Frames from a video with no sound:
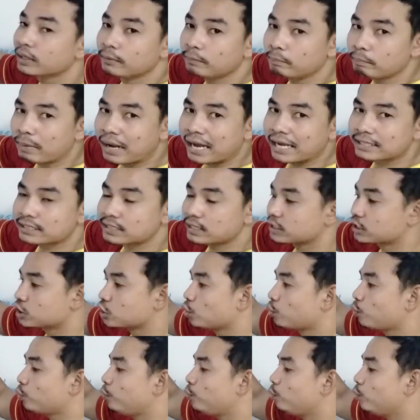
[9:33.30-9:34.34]
But
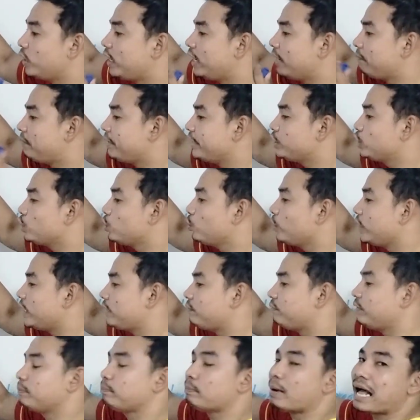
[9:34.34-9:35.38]
so if we do it
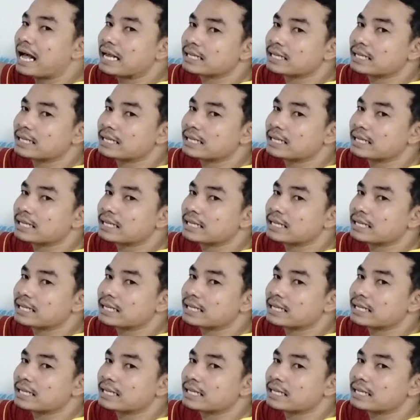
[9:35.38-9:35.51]
with past